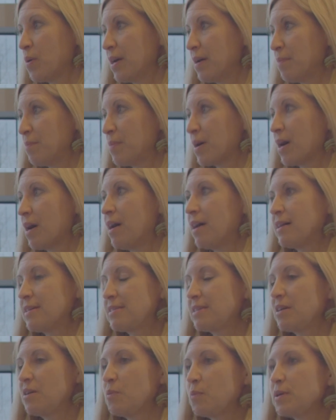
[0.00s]
quit,
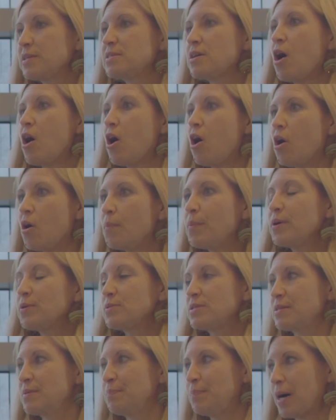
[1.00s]
because it was
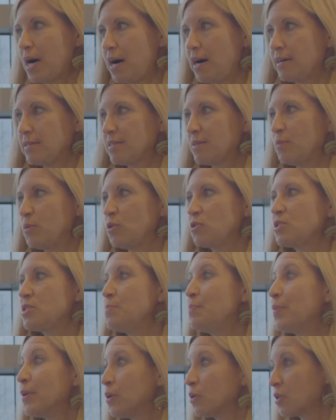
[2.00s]
almost impossible
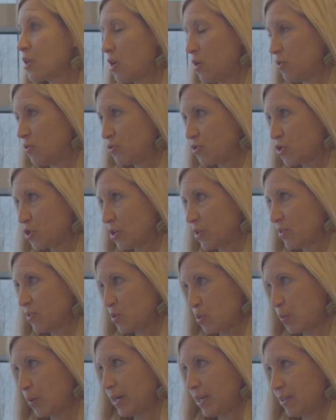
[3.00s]
to build culture
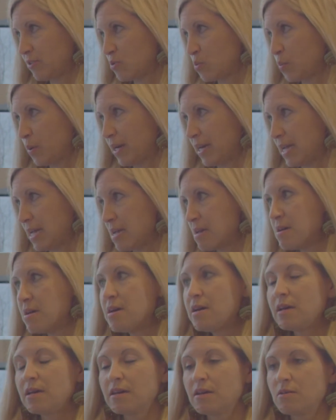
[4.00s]
in twenty twenty.
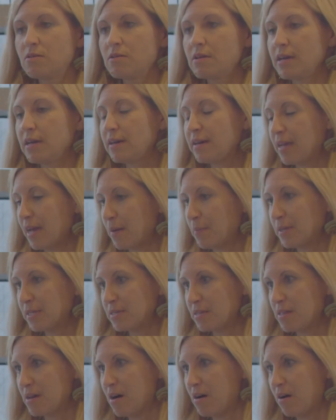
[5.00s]
You know, you can come
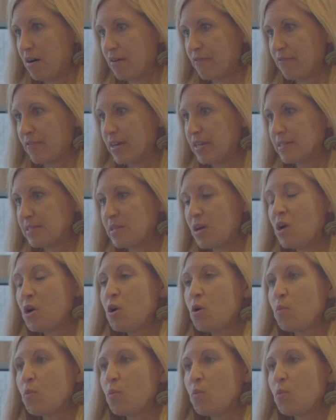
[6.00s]
into the office.